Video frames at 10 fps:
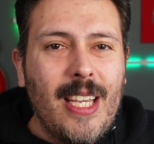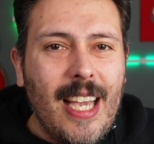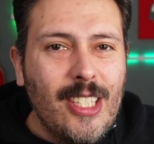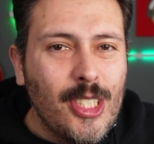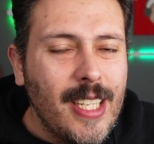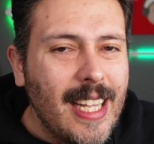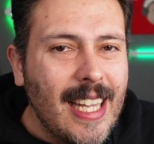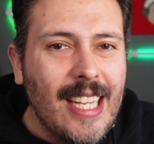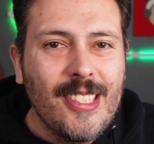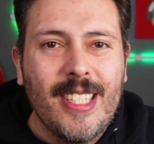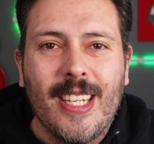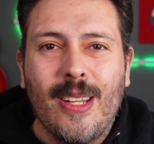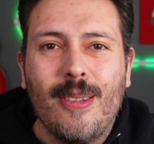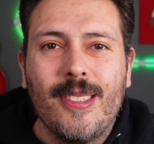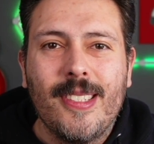And should Atlassian
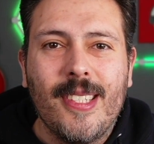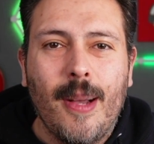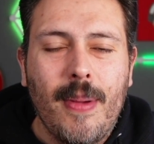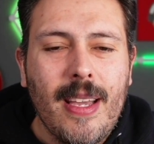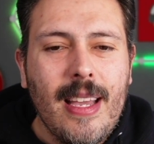close this up?